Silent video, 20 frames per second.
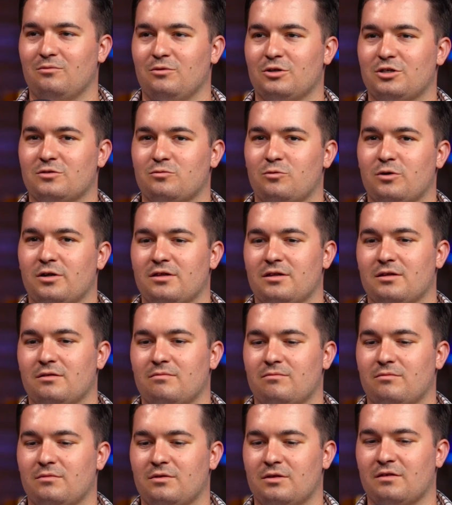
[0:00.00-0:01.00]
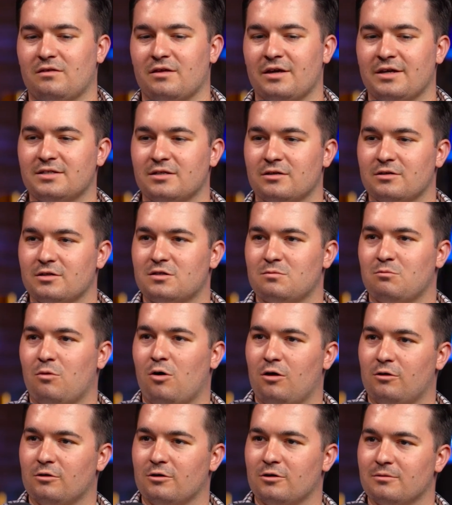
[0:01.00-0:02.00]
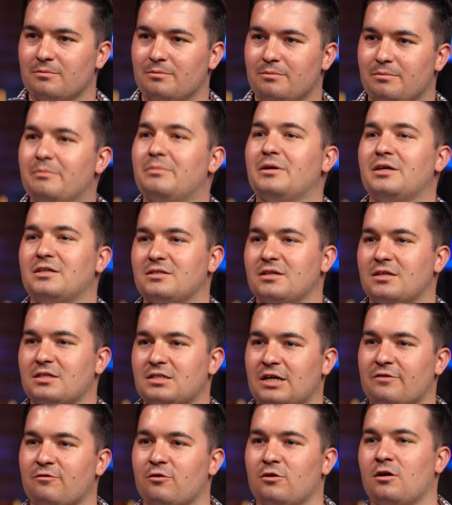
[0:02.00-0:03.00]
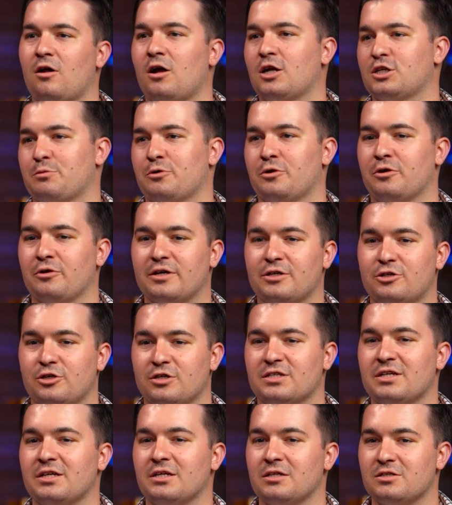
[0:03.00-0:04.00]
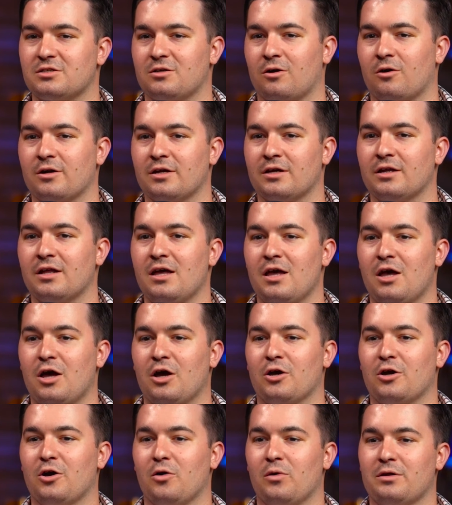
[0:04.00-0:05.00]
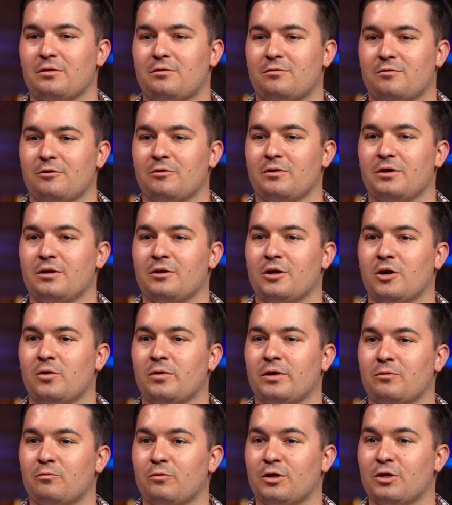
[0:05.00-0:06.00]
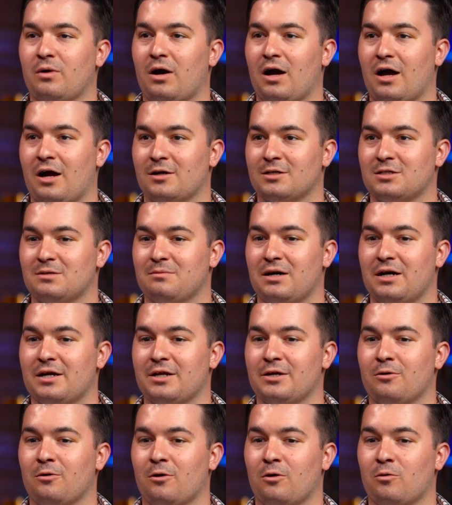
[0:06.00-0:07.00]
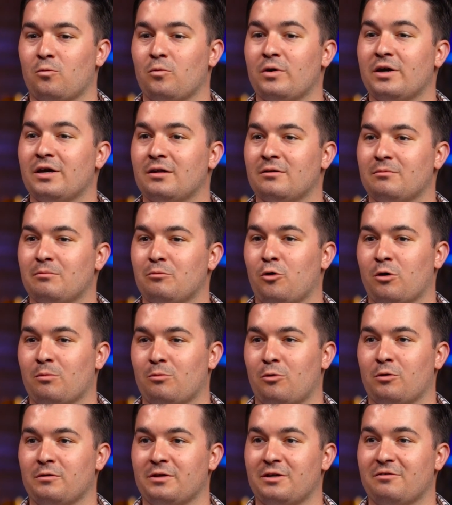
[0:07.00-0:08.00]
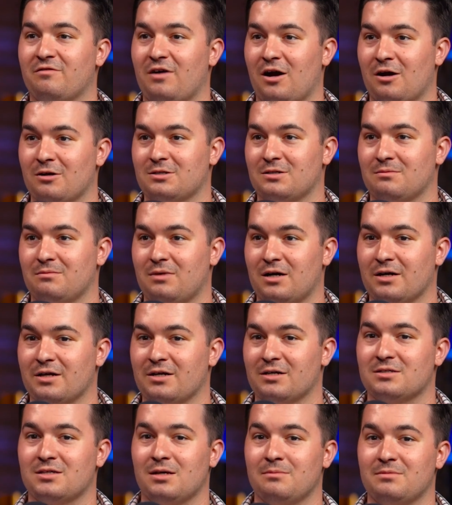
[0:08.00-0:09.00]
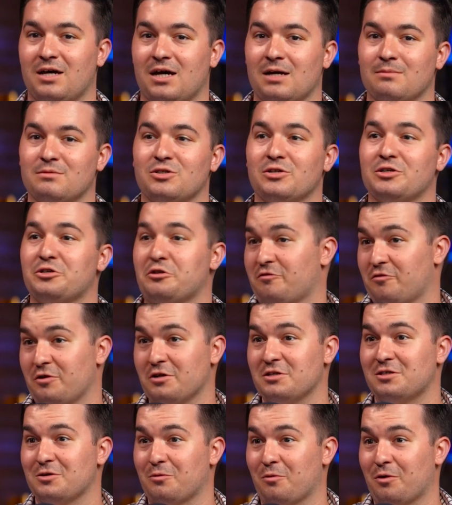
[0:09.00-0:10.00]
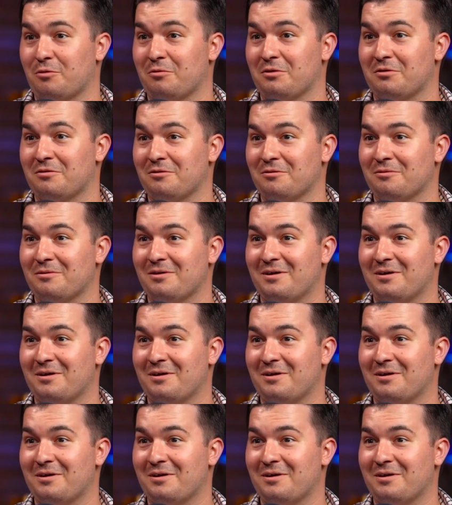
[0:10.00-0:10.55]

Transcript: Which is one of the things in a smaller business, like for an entrepreneur just getting started, going through and knowing when do I hire somebody, or when, more importantly, to fire somebody. Because sometimes you get your friends to work with you.